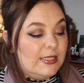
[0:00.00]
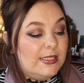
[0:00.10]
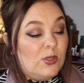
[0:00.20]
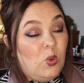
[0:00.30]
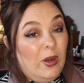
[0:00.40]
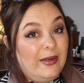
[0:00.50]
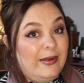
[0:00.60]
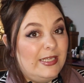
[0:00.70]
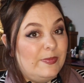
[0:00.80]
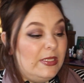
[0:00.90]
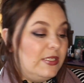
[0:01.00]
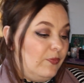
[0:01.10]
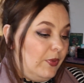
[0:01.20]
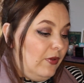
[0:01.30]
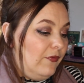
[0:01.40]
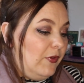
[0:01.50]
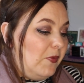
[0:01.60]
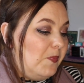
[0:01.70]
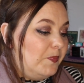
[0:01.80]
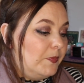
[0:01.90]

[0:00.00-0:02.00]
it's quite an expensive perfume.